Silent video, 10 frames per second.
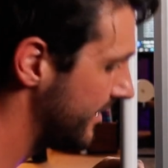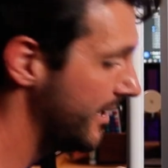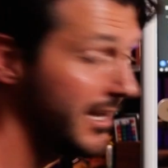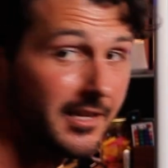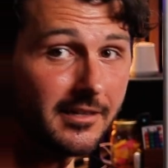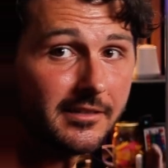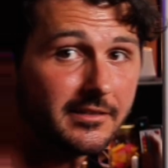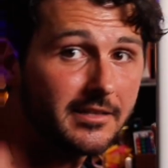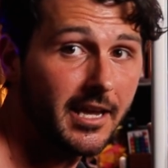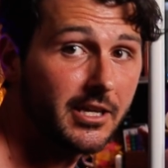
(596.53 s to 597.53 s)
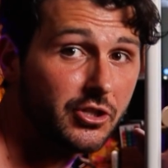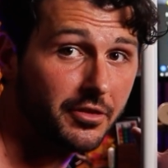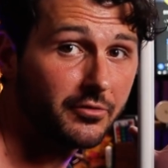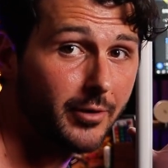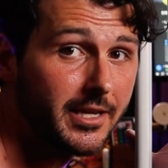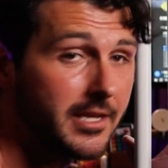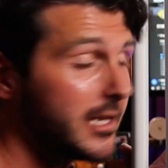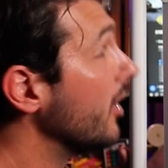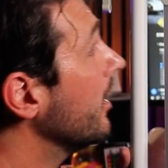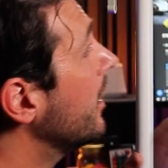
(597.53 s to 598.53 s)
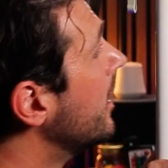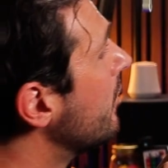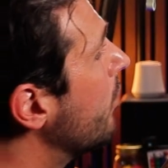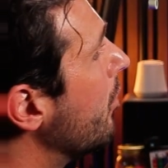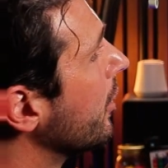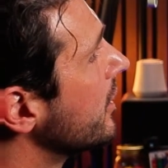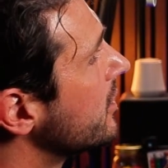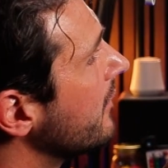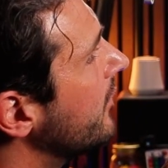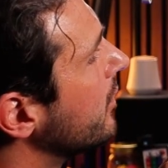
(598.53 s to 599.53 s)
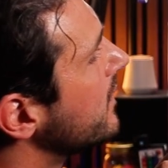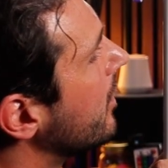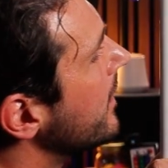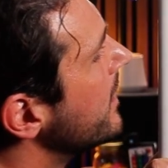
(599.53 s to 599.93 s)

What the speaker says: in stage 3 here, what we're gonna start focusing on